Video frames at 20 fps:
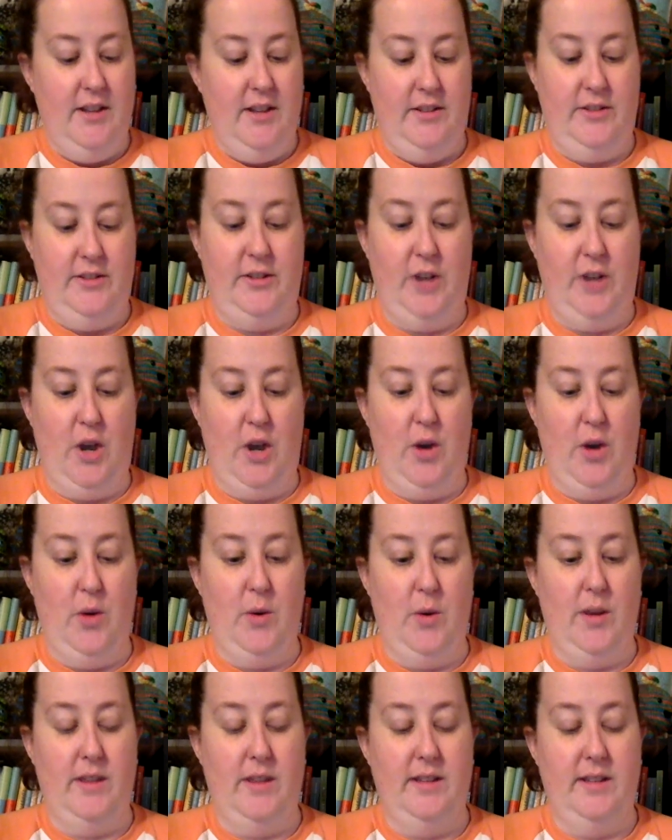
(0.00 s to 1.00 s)

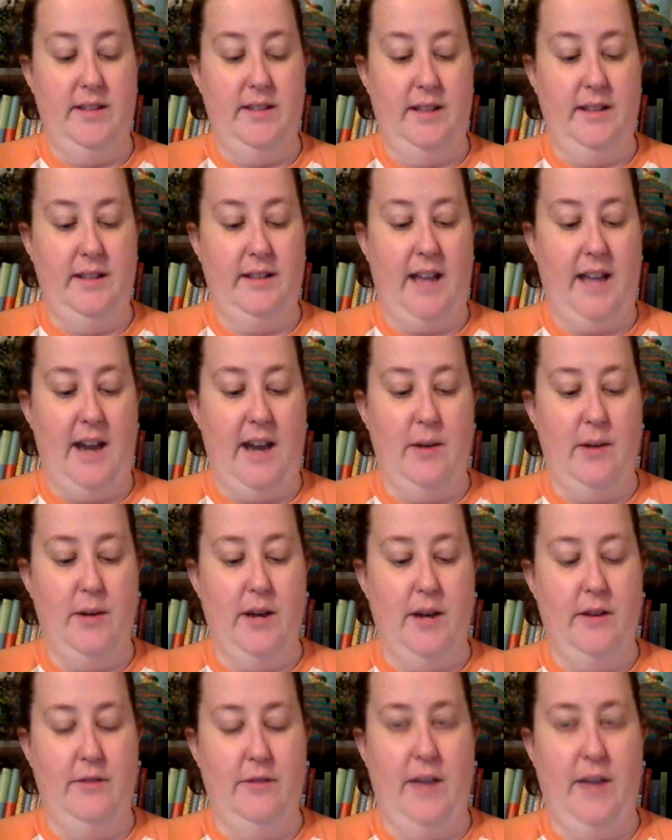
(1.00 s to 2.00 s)
So this is out
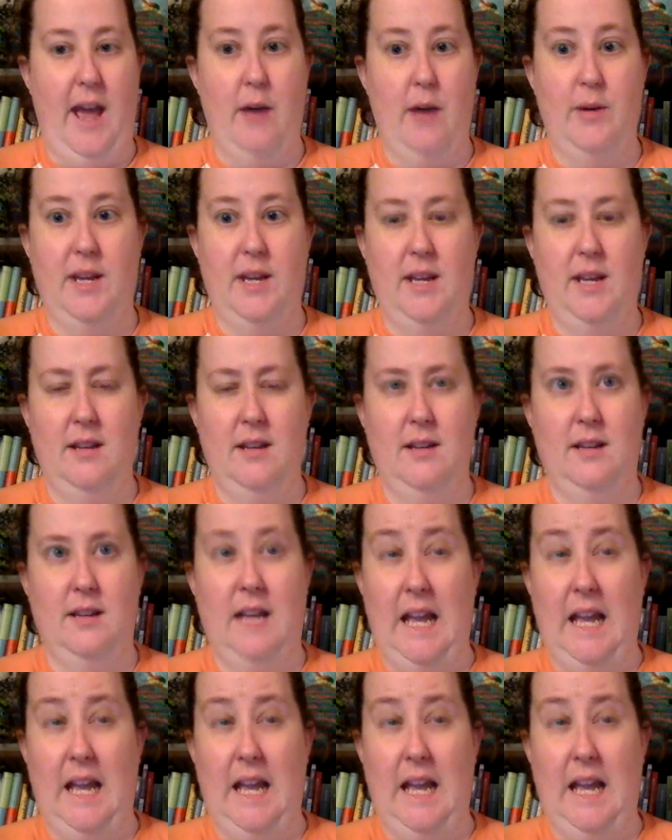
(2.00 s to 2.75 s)
of County.